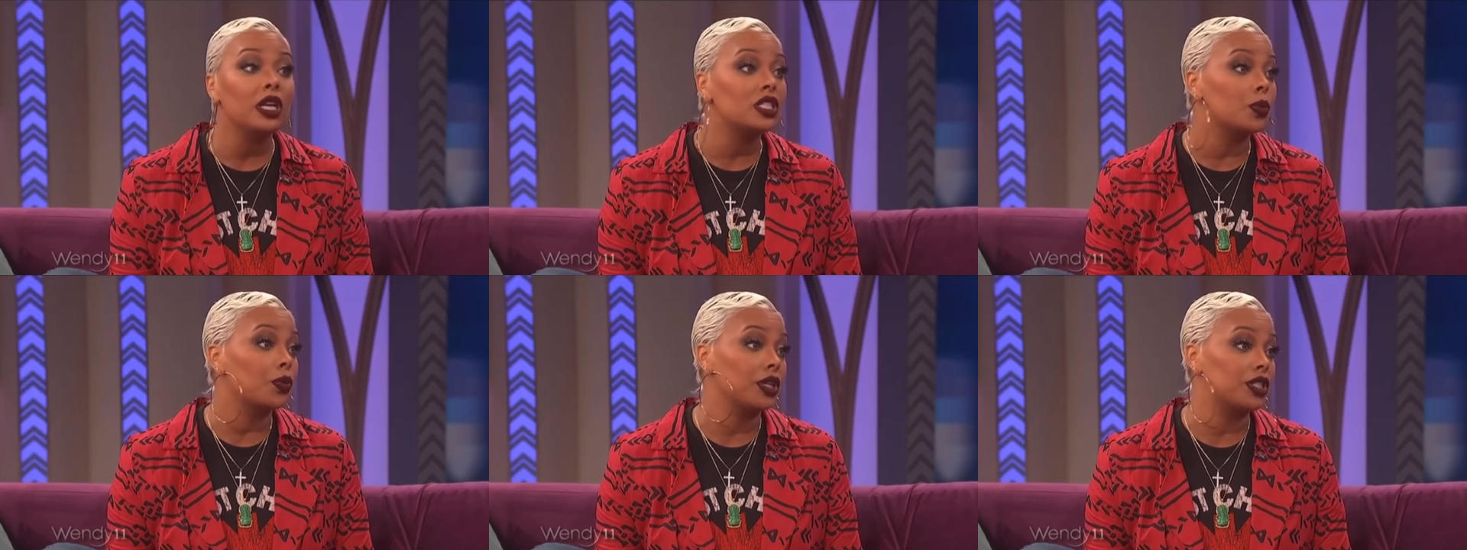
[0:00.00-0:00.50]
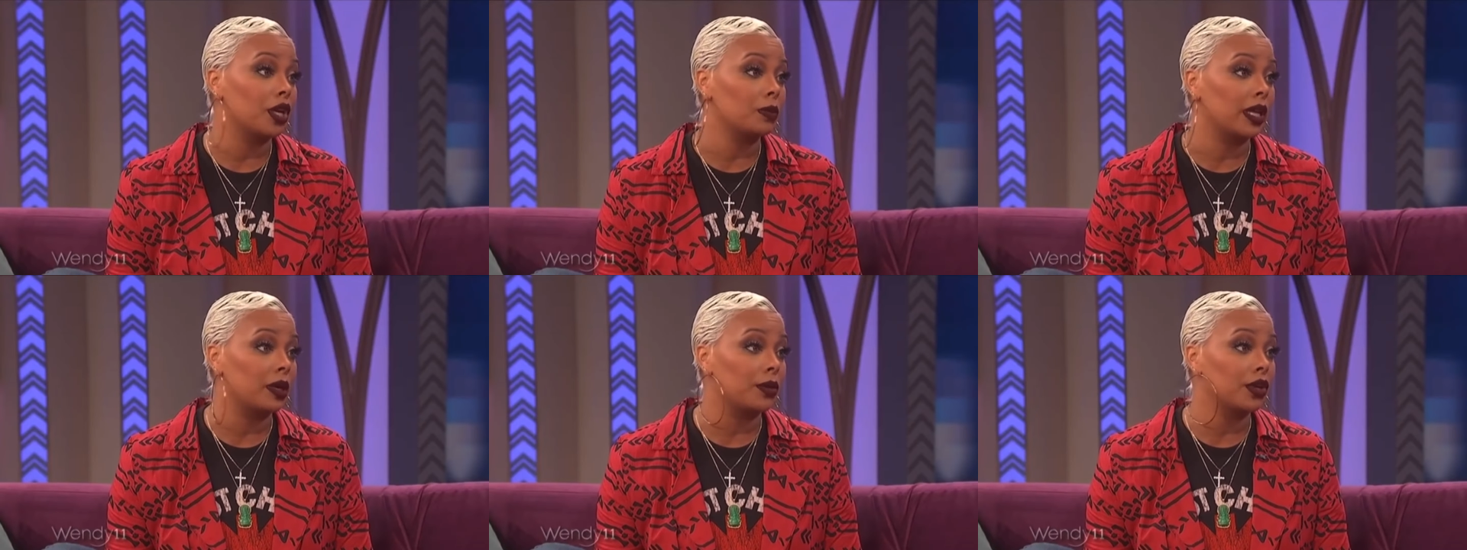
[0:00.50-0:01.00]
into preterm
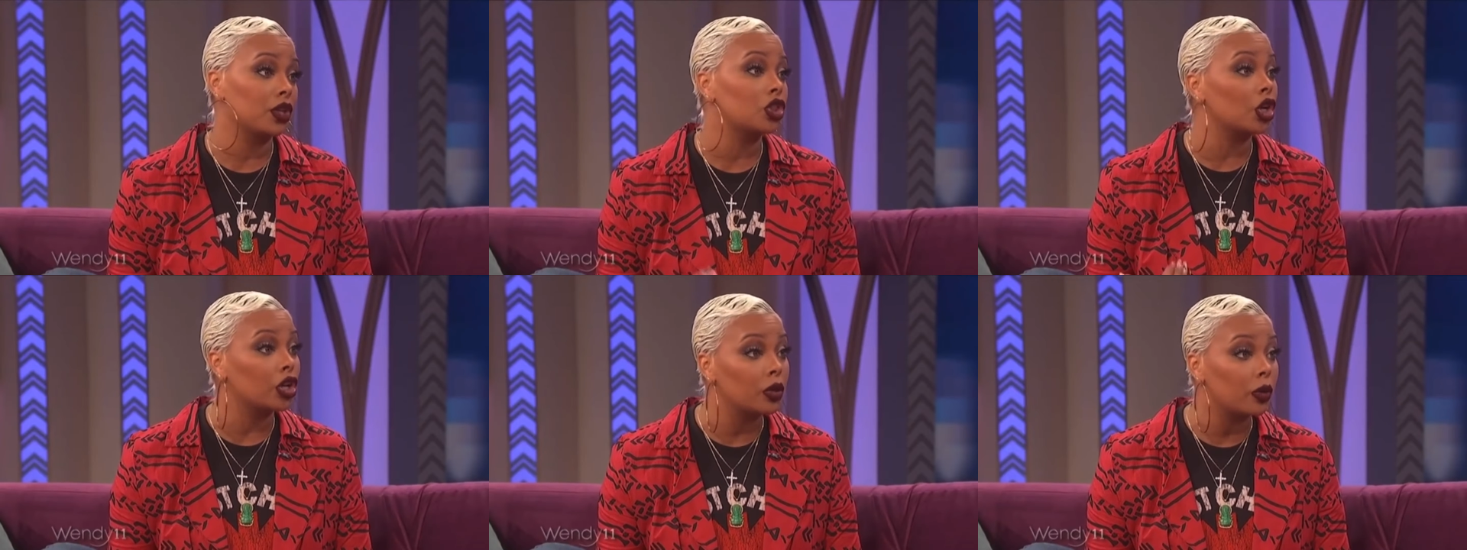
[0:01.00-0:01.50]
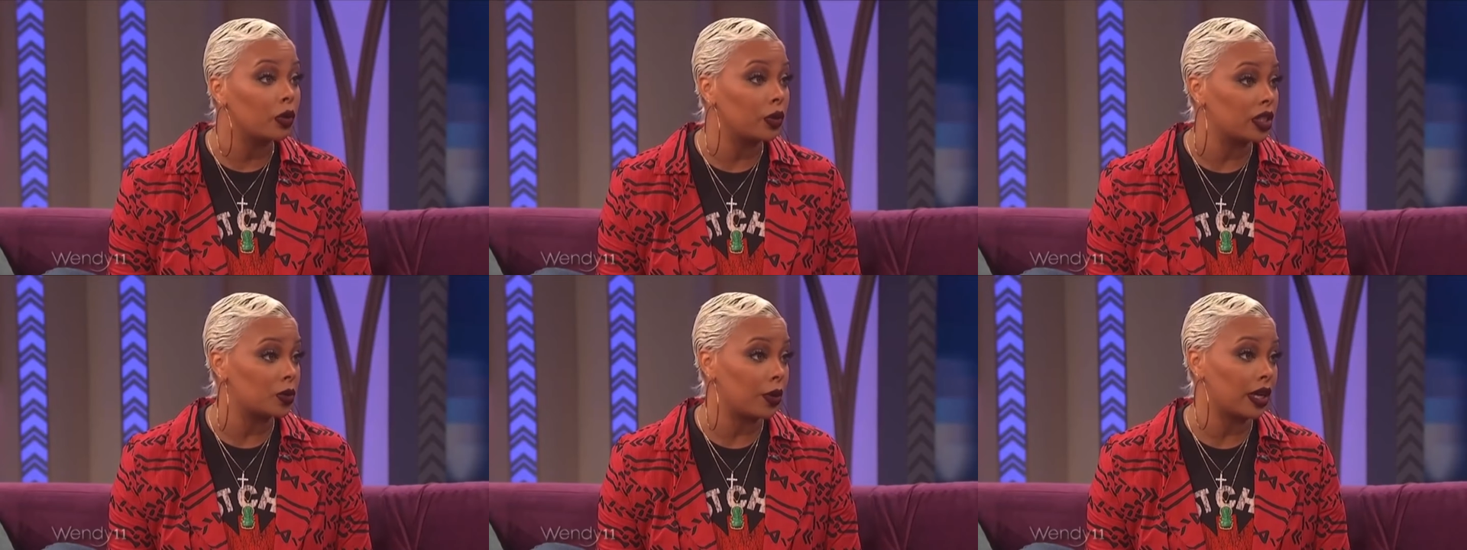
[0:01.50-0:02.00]
labor, 31
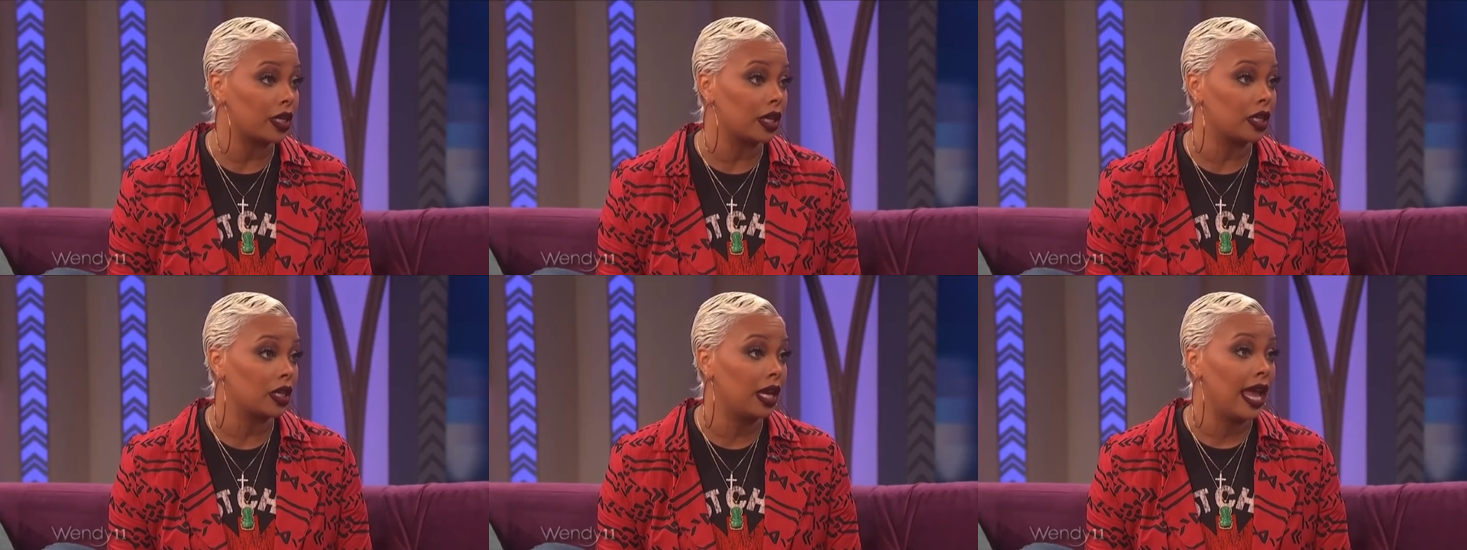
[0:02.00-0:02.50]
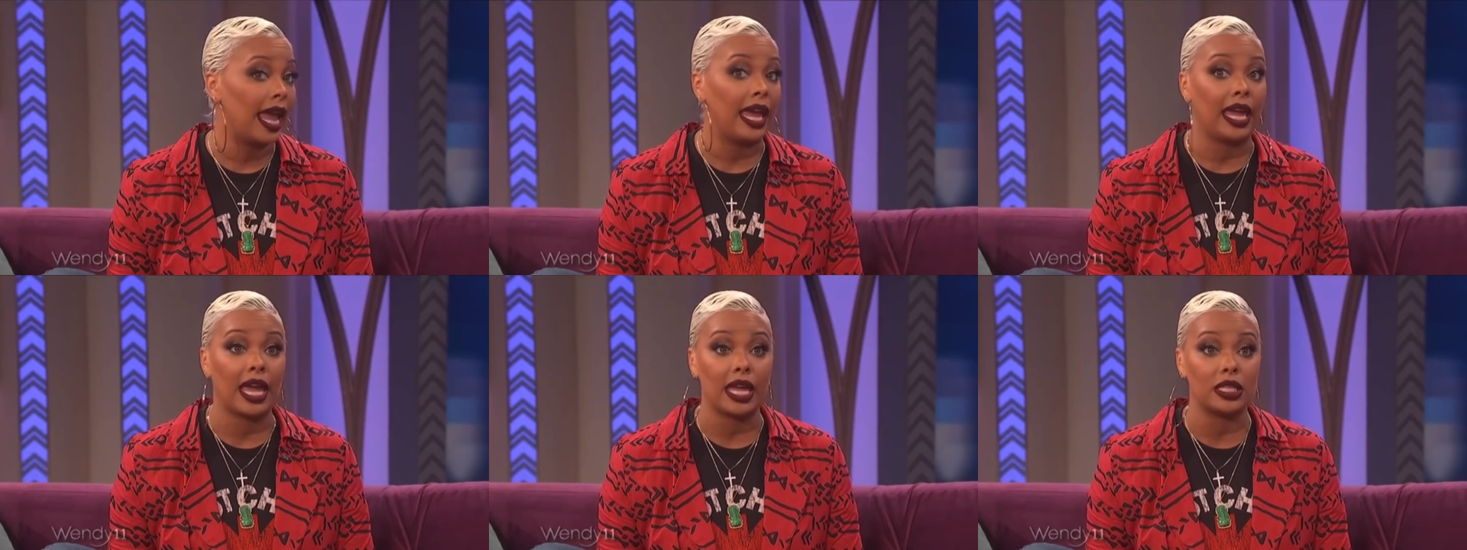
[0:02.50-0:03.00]
weeks pregnant,
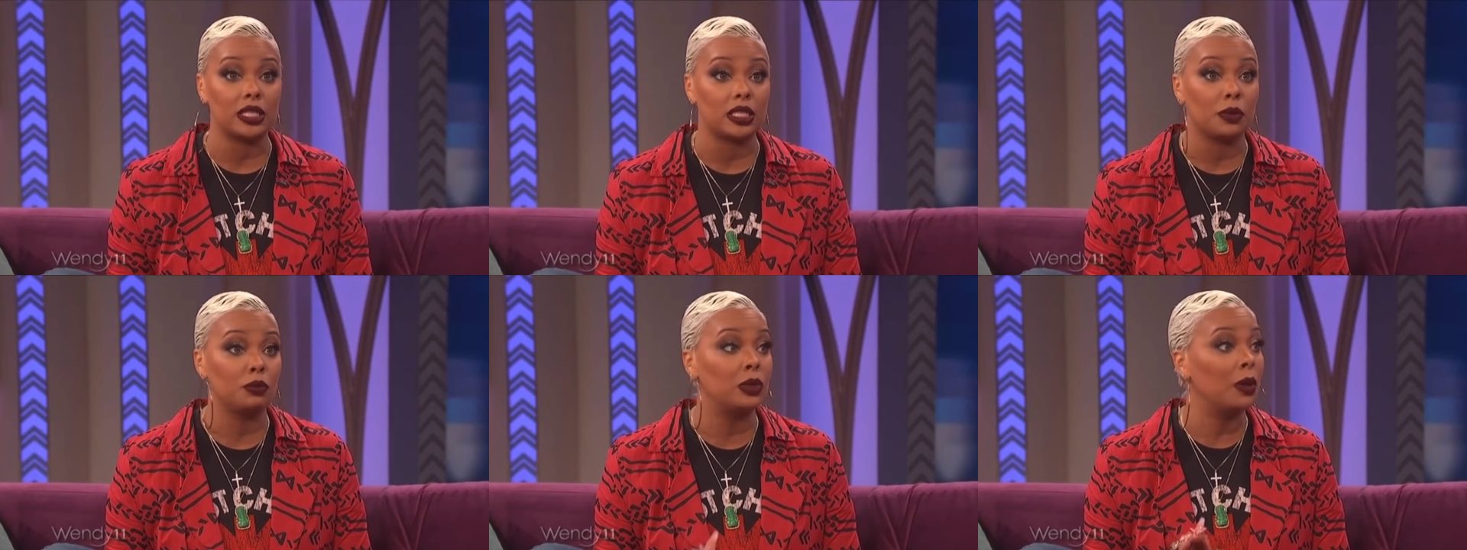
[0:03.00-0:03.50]
and Oof.